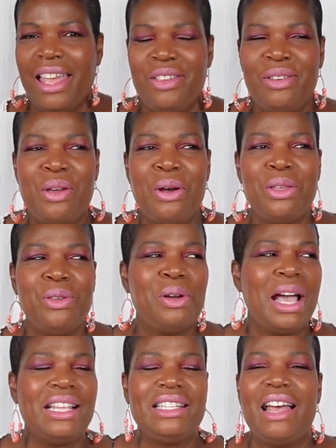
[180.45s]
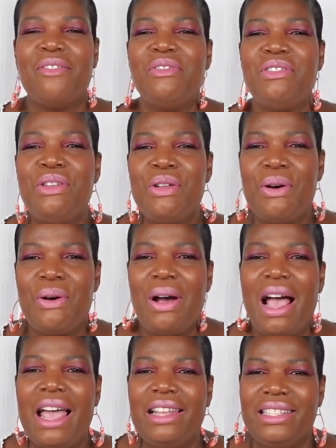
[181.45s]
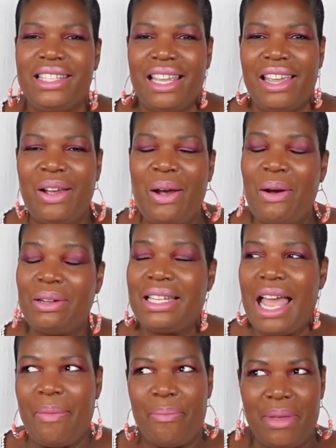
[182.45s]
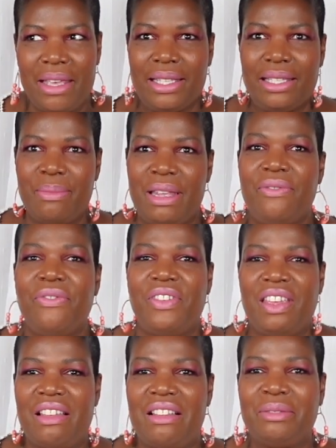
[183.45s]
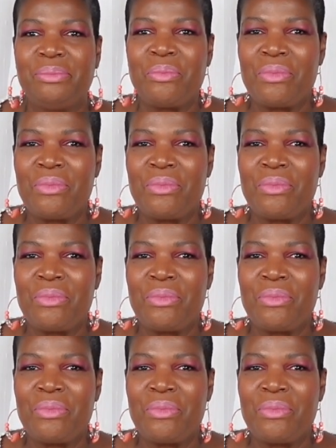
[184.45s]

You know, you guys have no idea how that makes me feel.